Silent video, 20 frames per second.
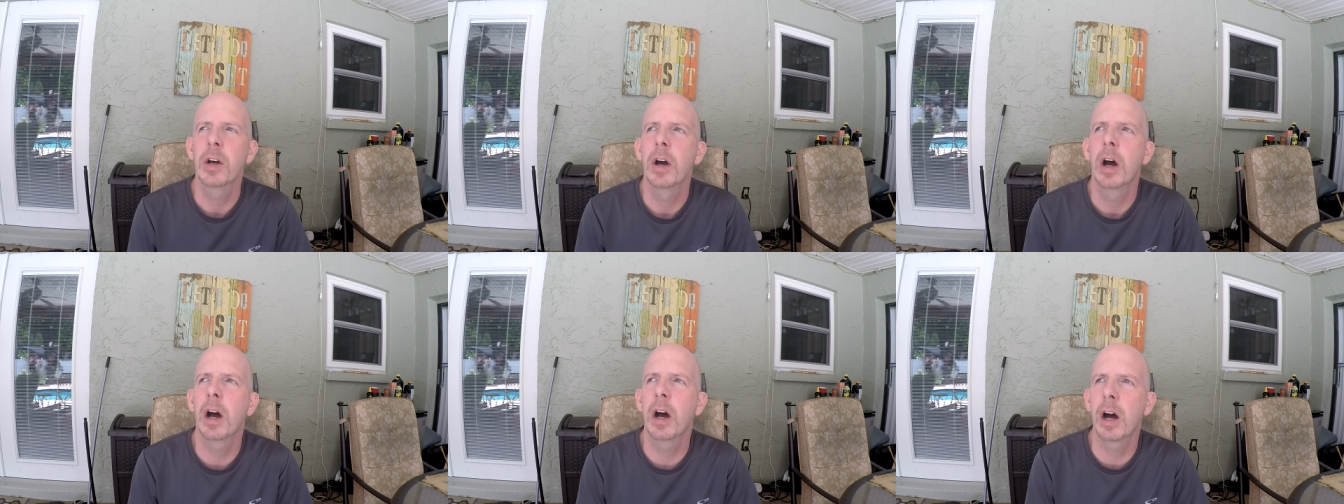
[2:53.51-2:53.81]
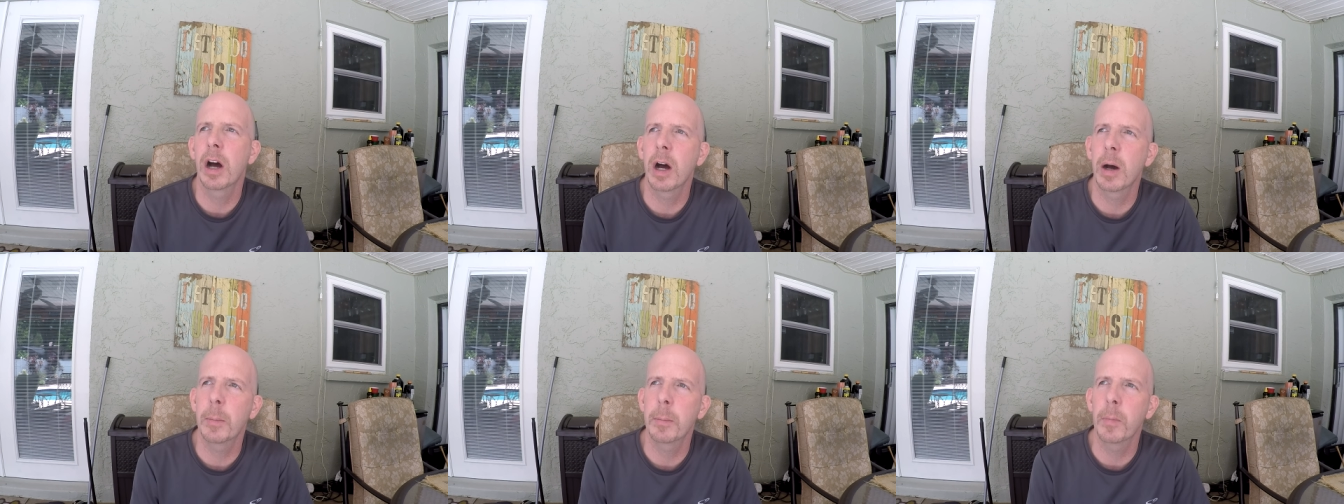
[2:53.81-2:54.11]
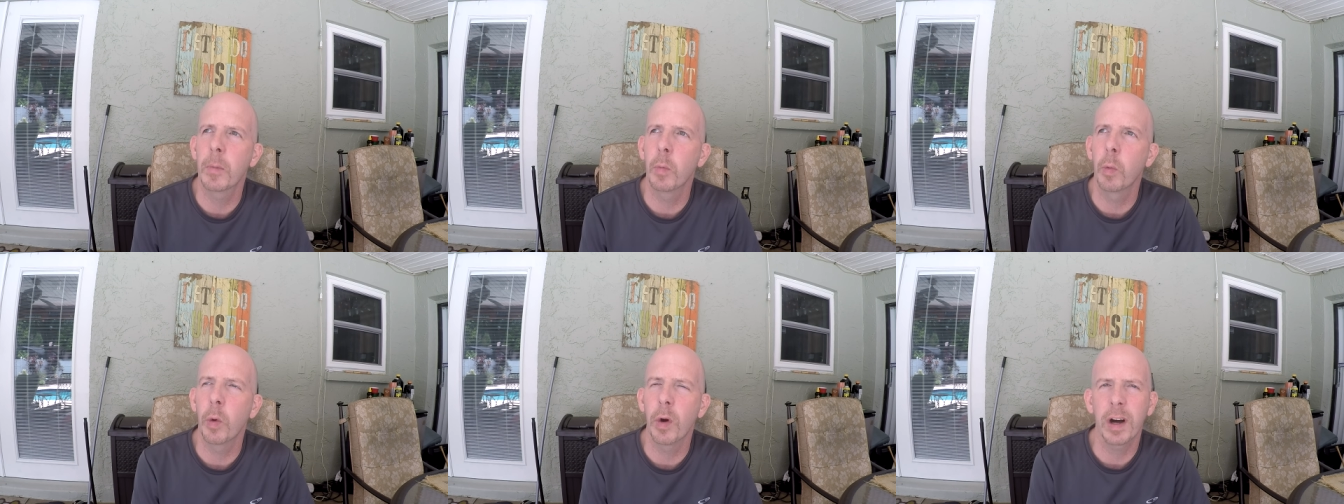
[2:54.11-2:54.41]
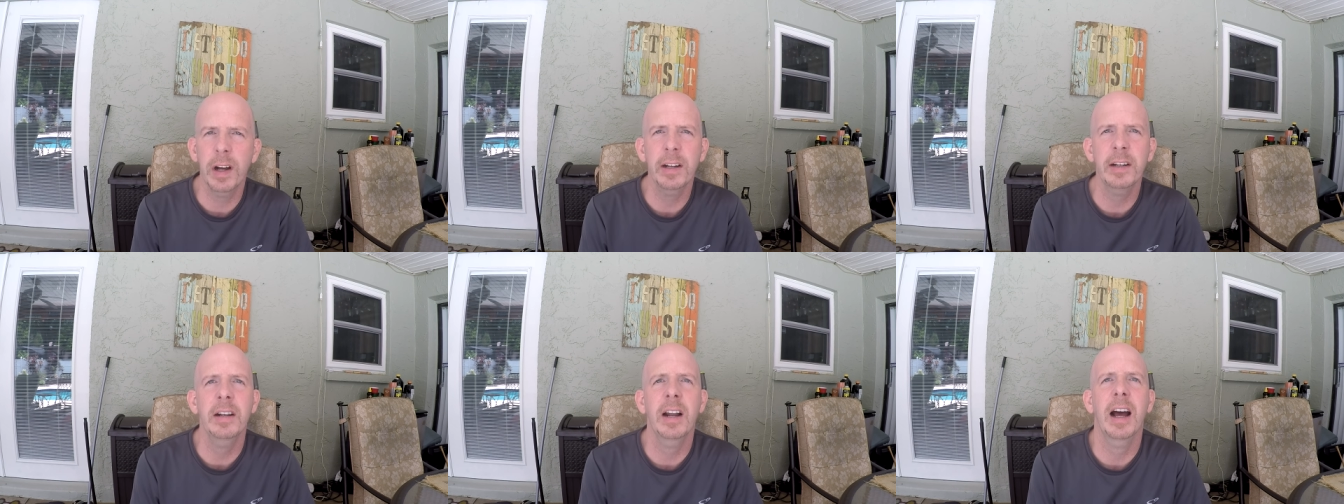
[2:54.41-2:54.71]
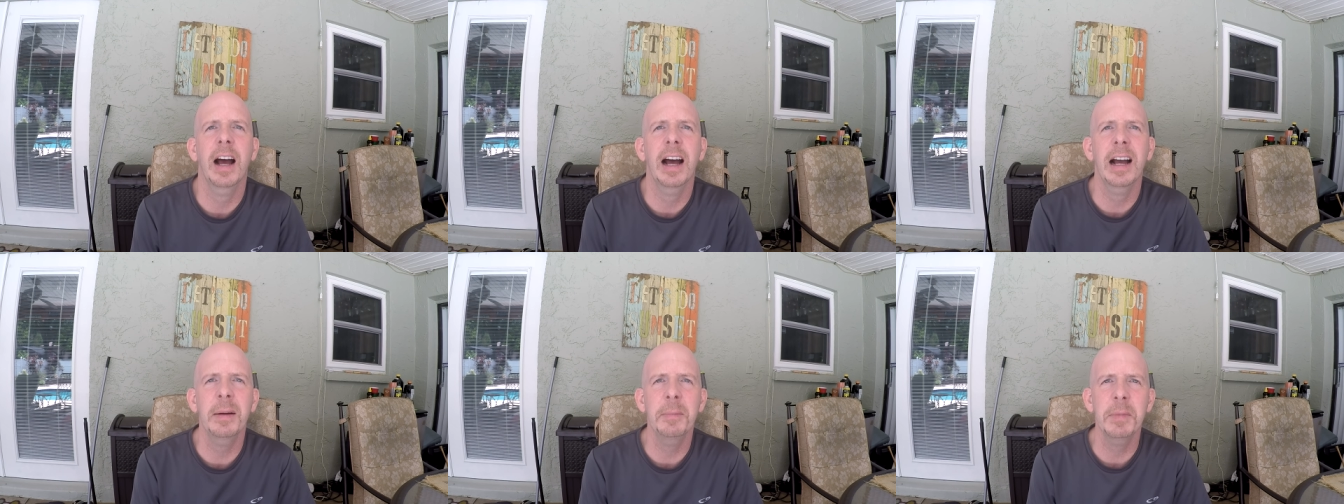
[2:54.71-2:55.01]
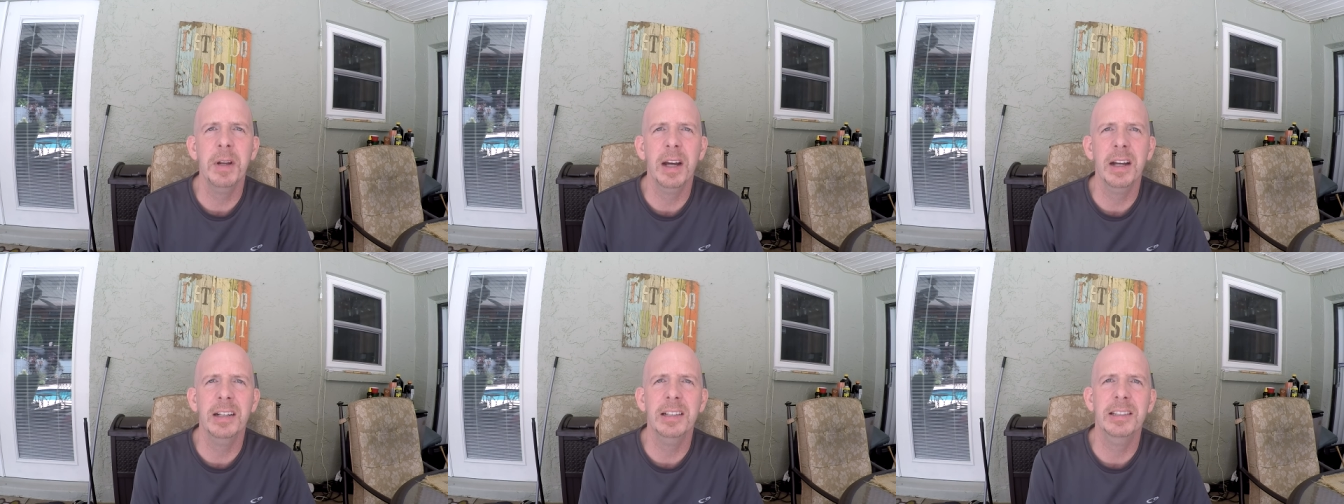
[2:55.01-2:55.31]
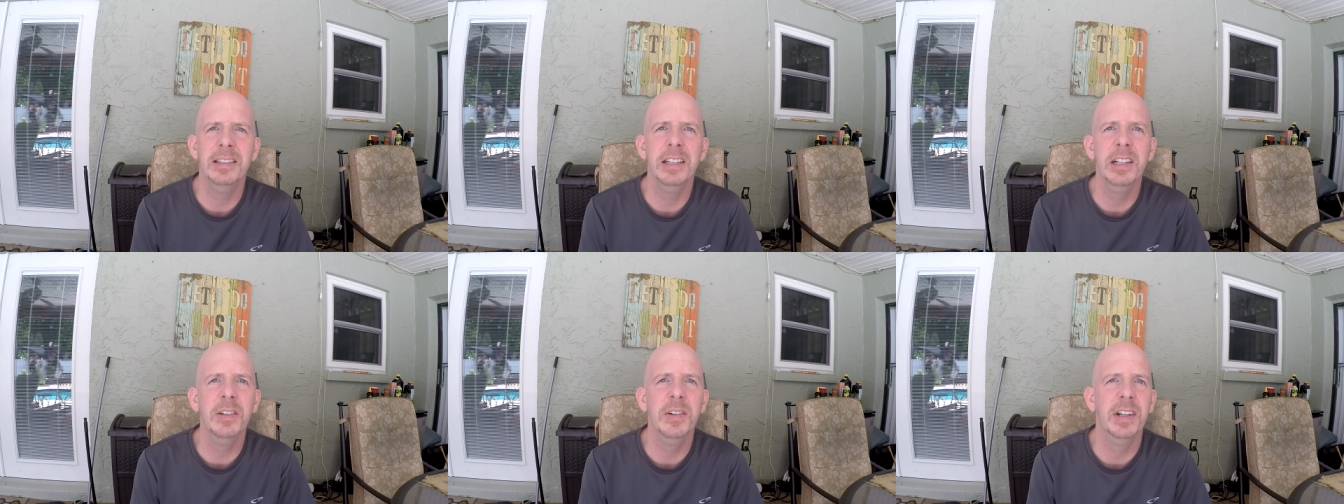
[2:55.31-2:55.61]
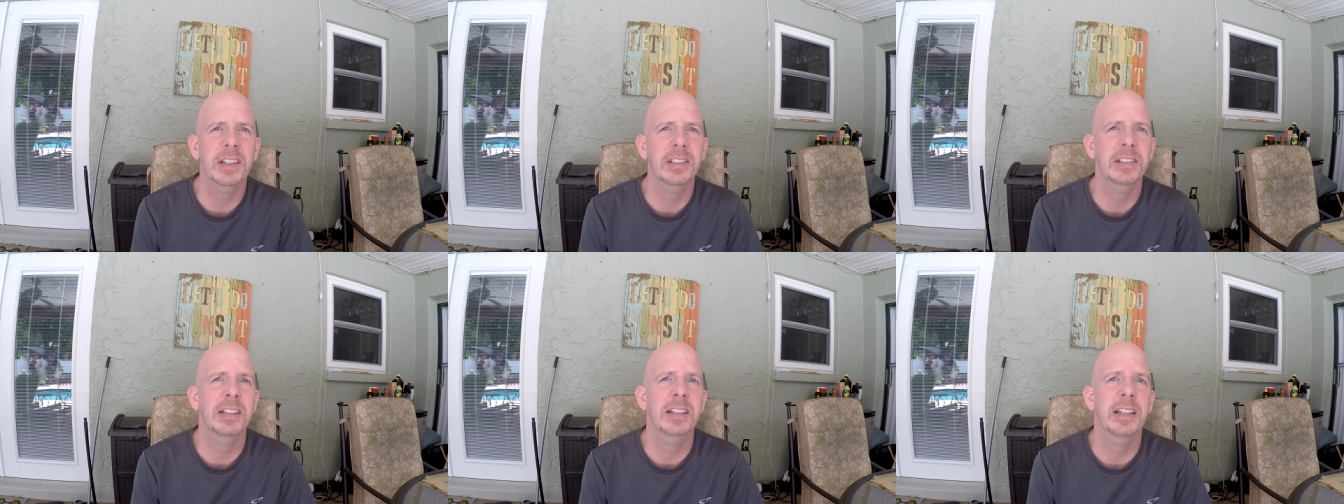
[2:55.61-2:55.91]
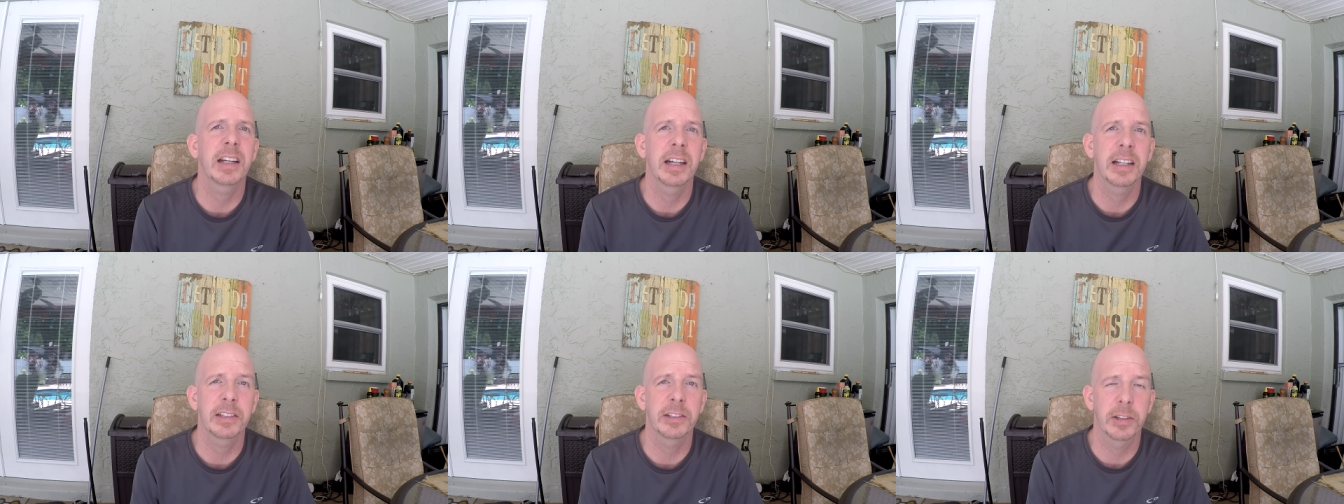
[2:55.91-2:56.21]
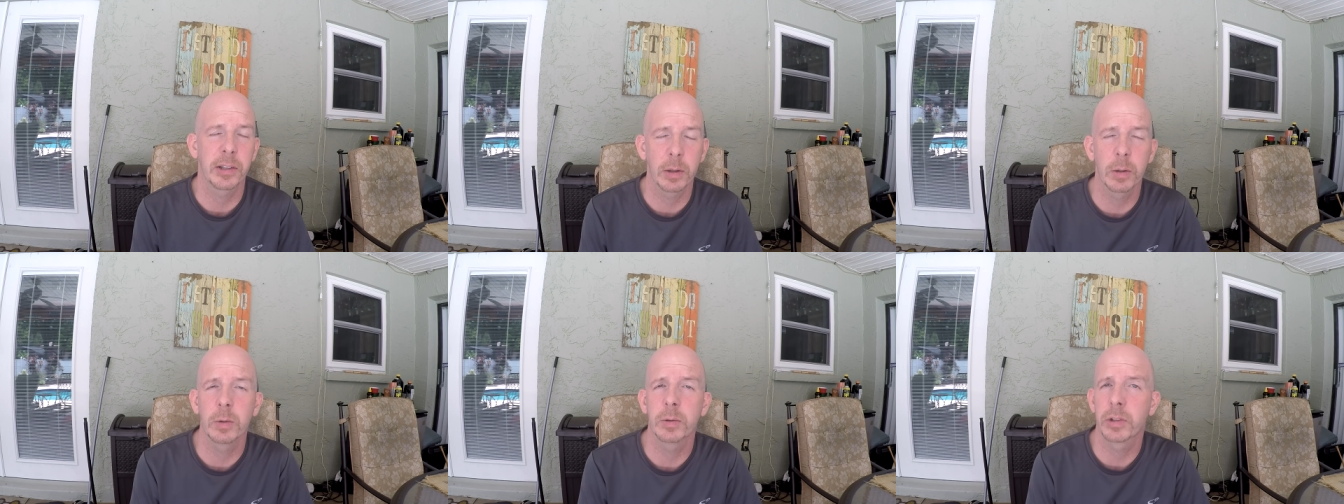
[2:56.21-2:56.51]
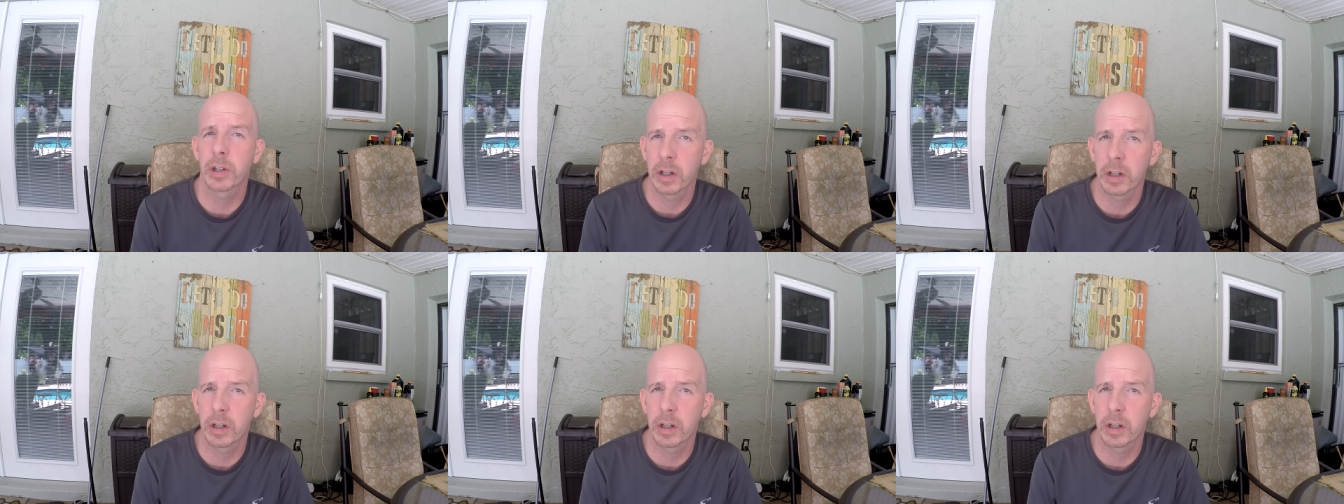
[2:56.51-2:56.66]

Um, one, I'm not as interesting as those